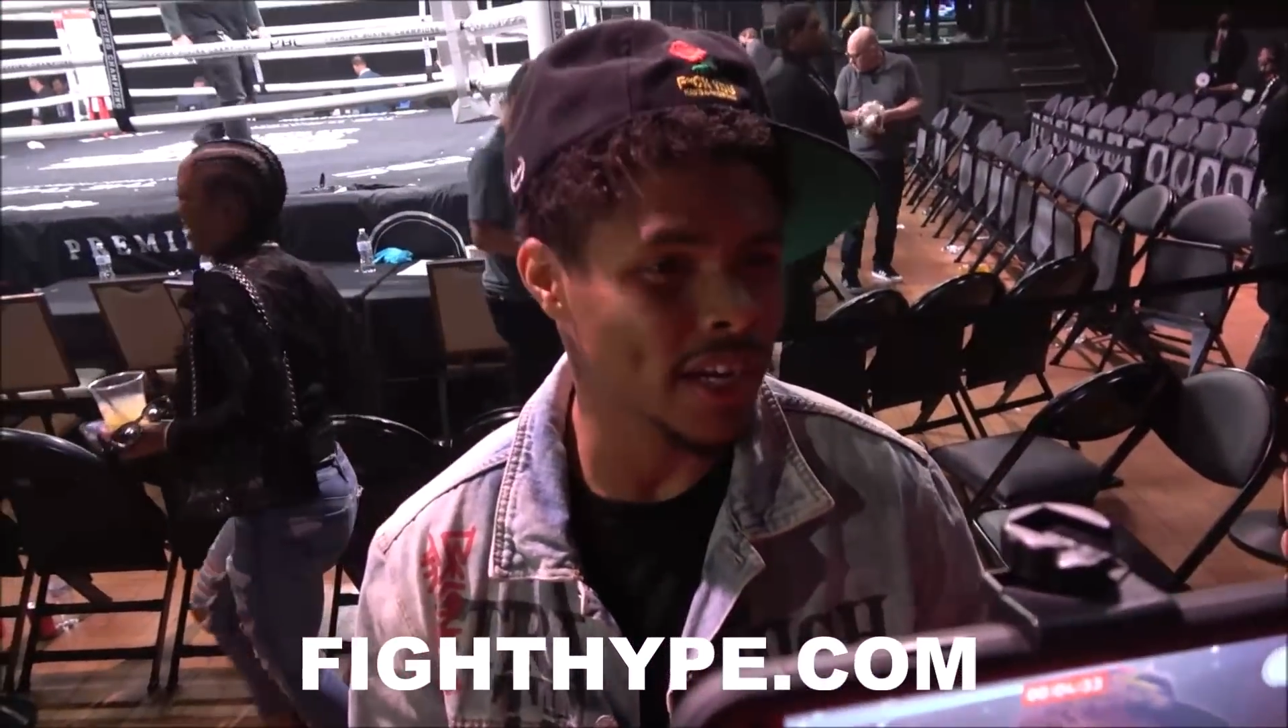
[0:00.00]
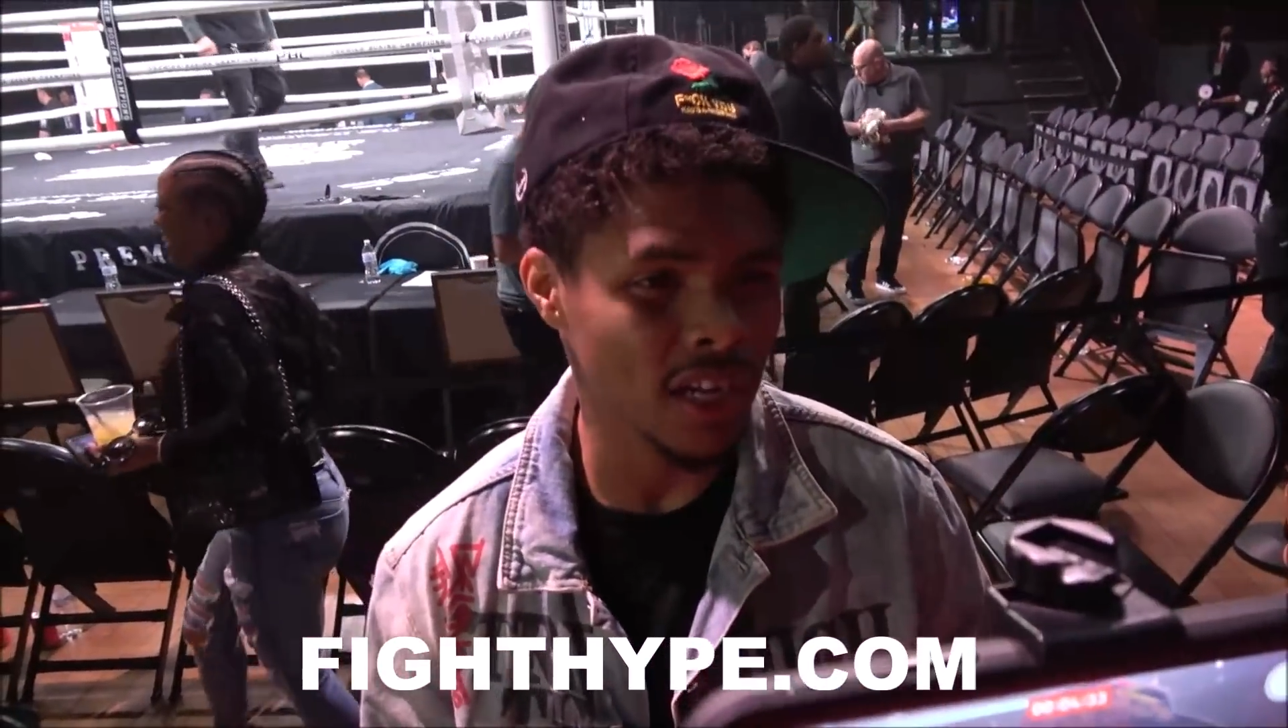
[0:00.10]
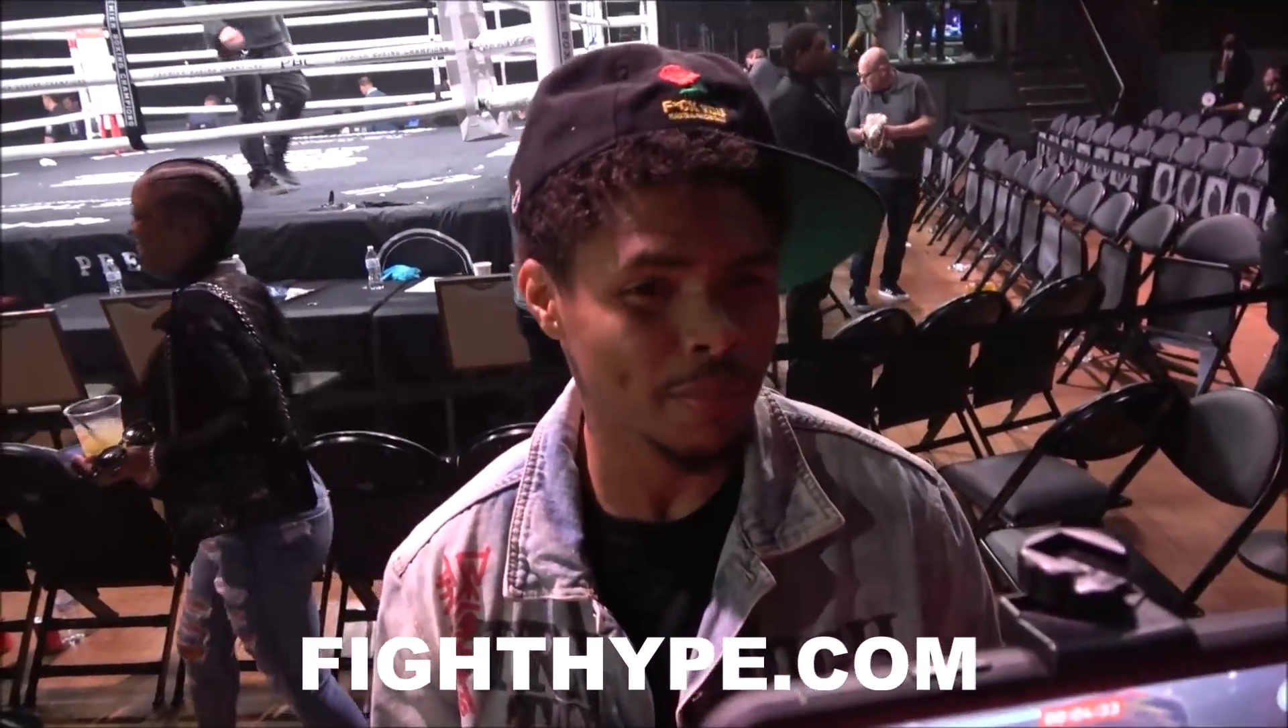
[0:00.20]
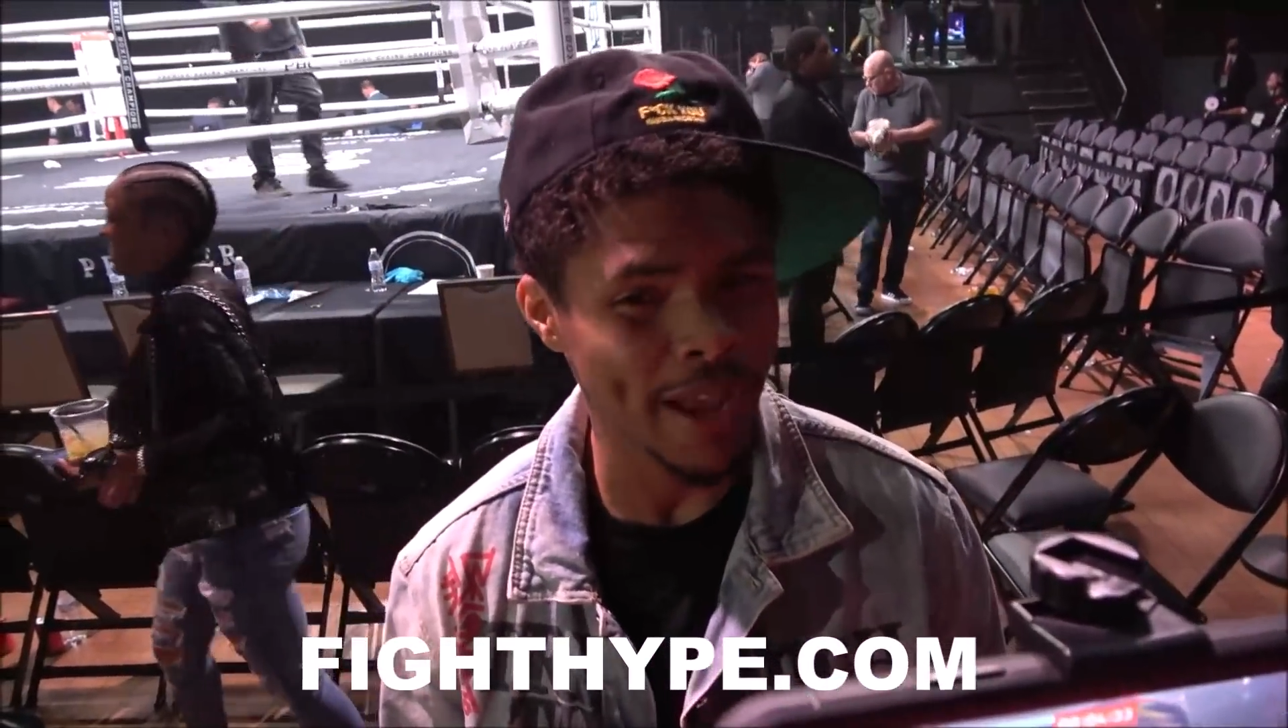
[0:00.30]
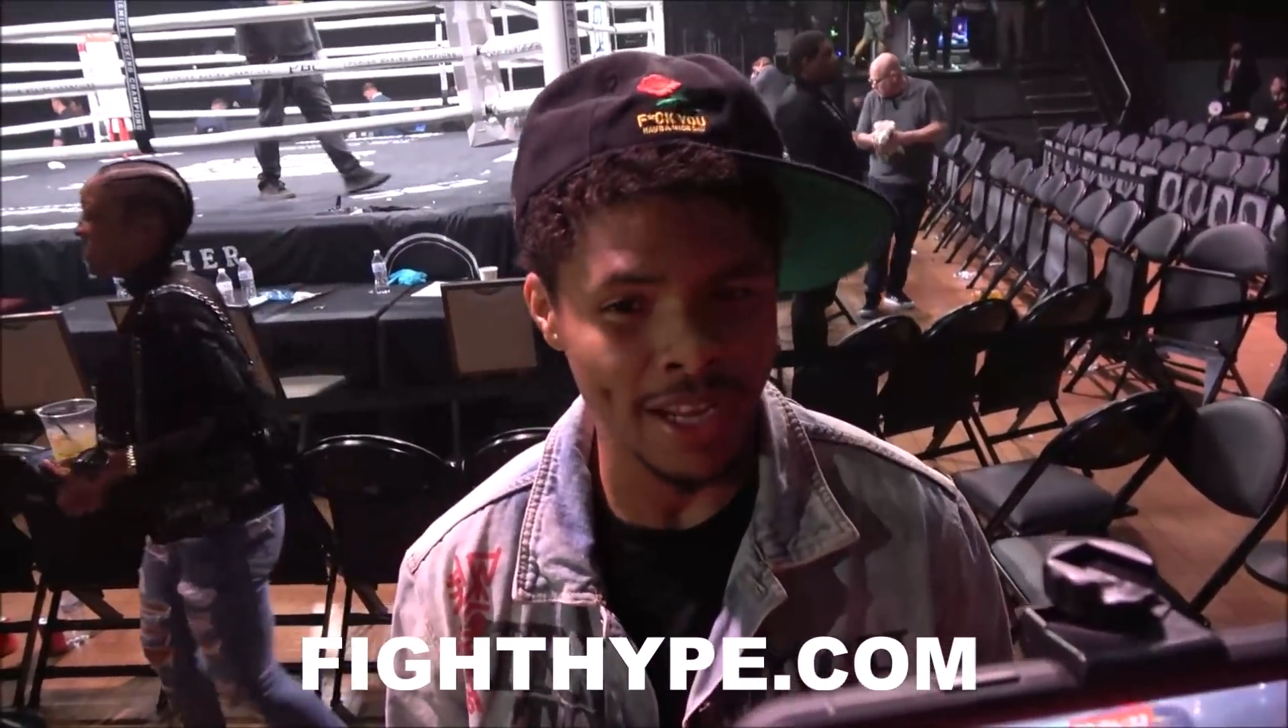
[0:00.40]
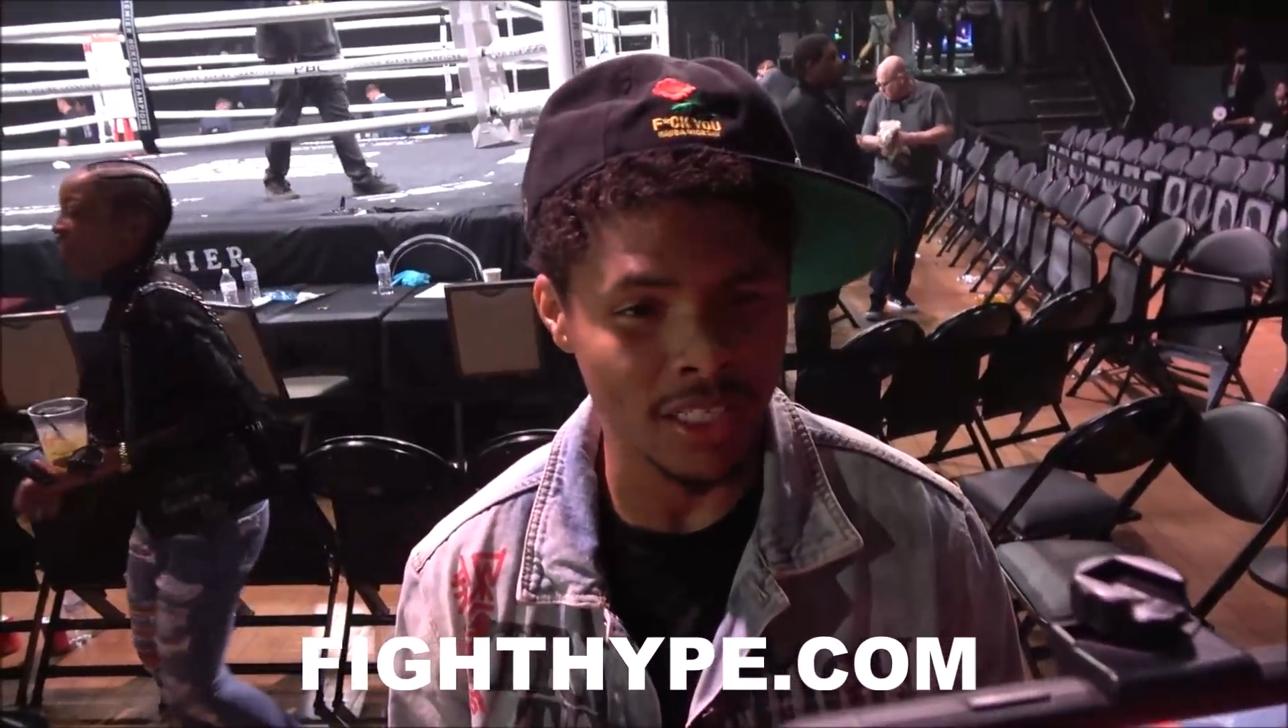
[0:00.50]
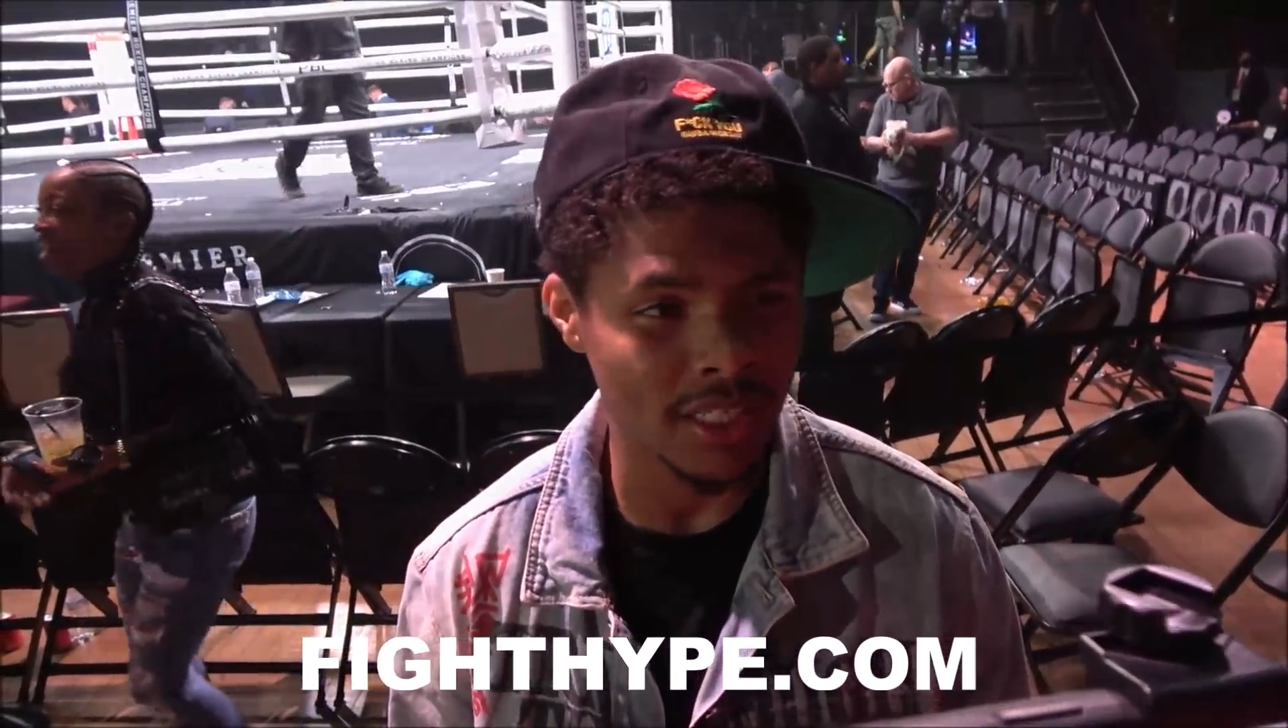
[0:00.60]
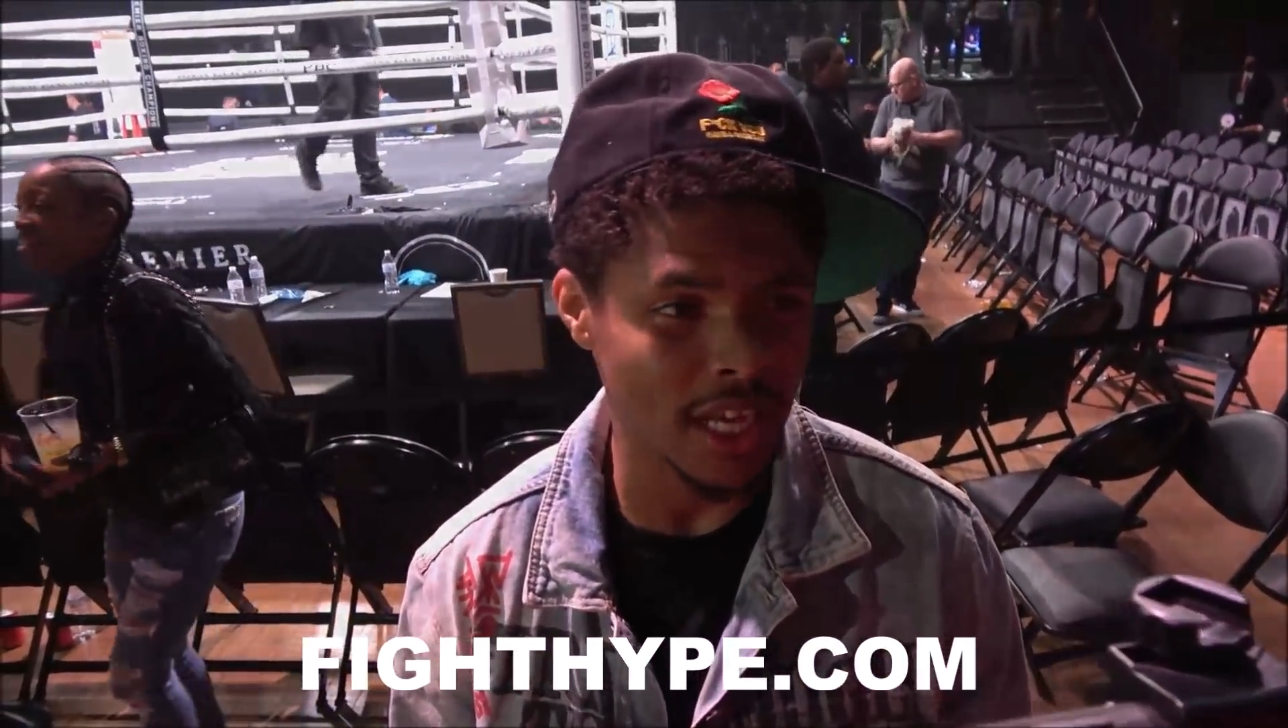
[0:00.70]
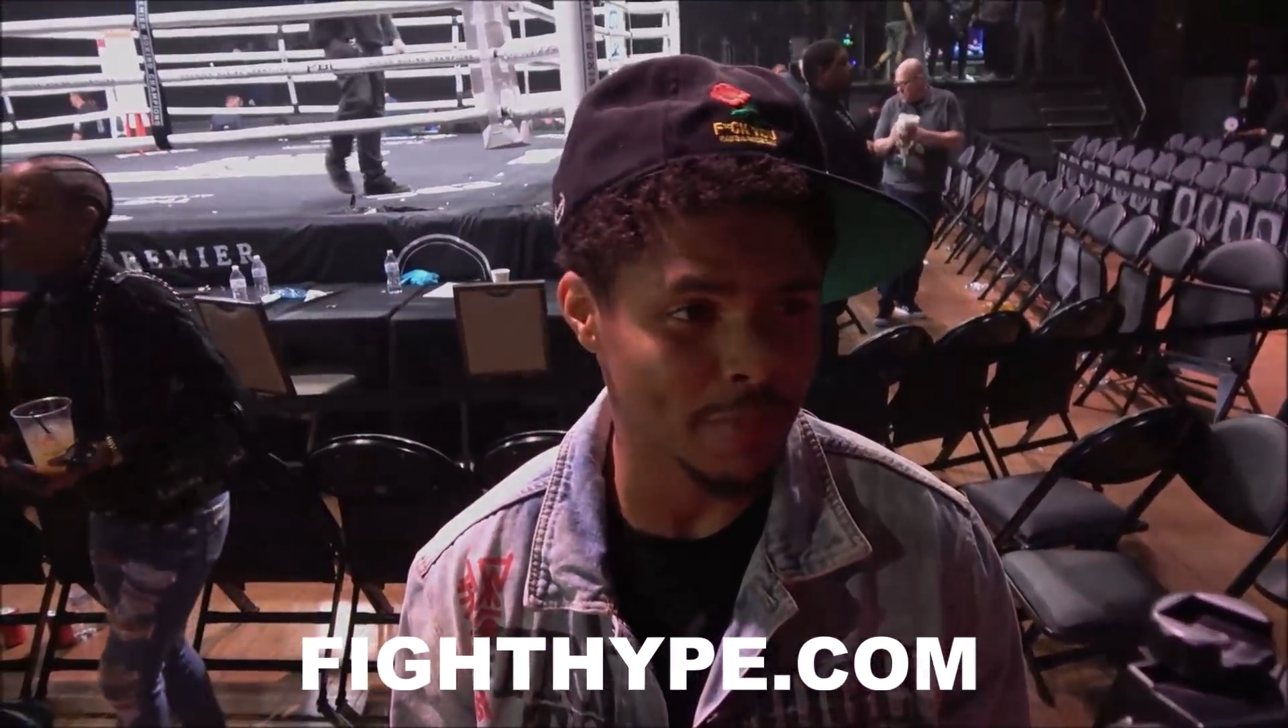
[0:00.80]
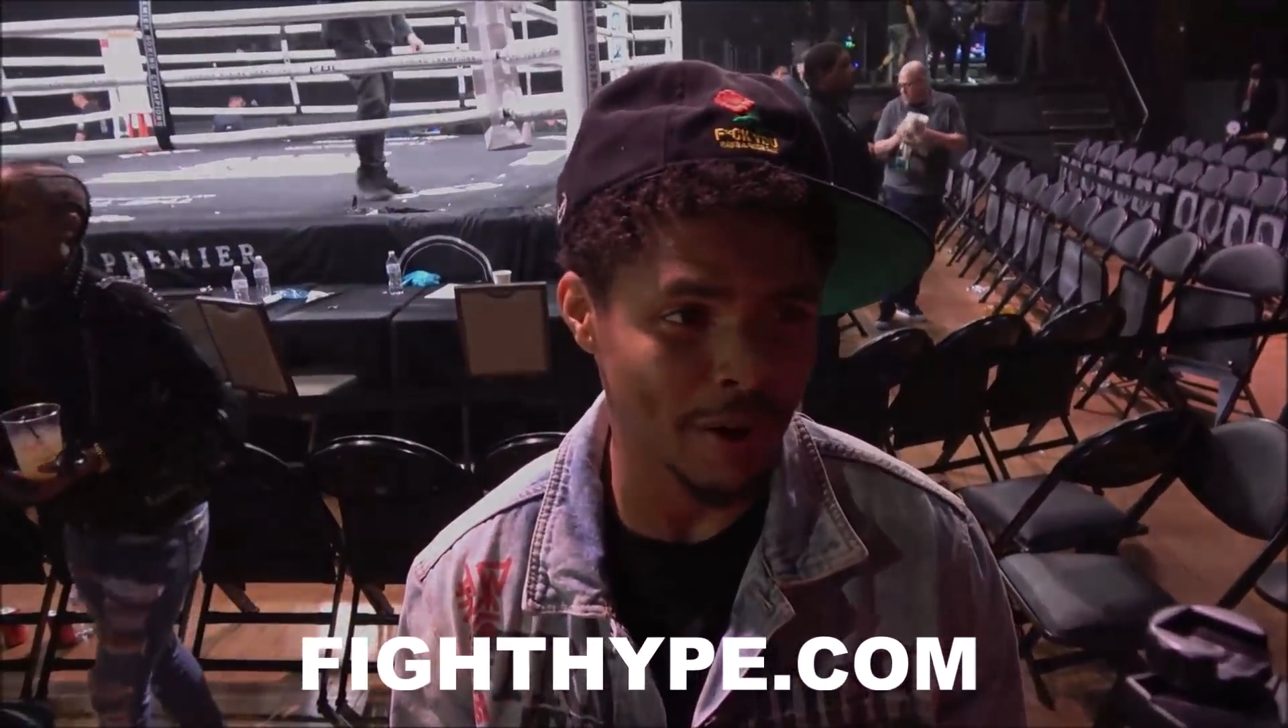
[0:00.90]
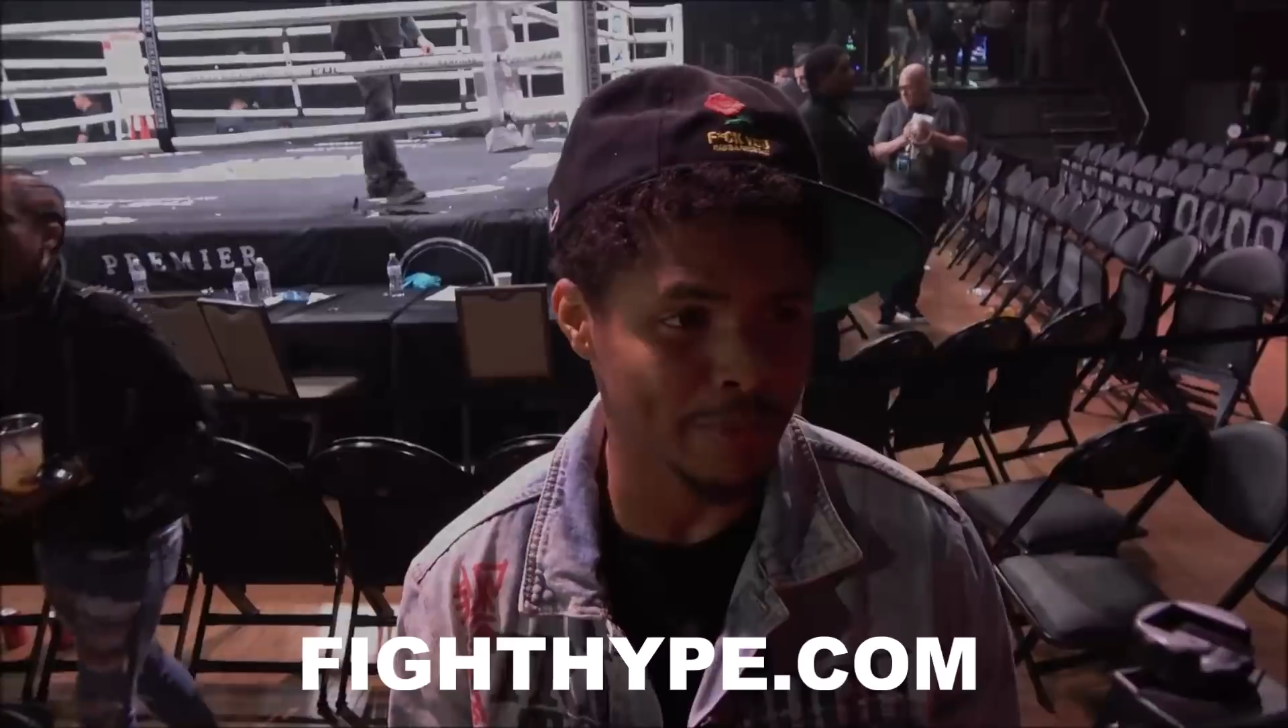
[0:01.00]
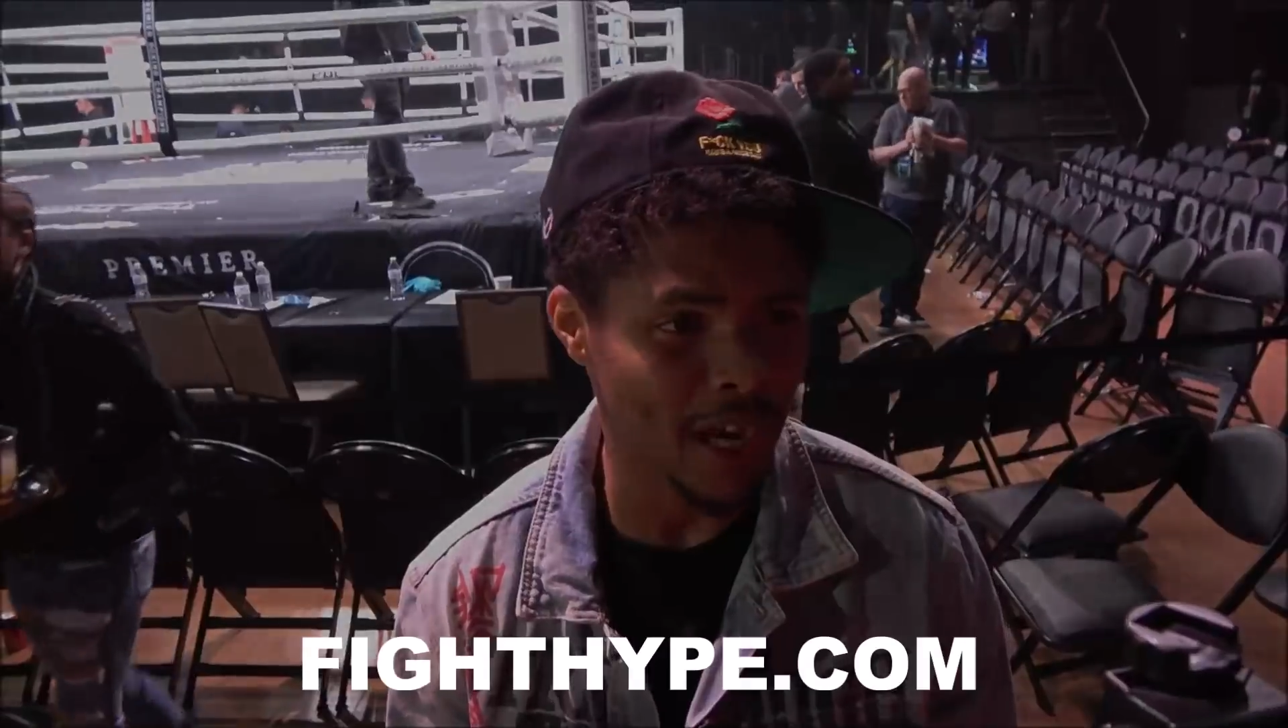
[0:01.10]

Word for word: nothing bad to say about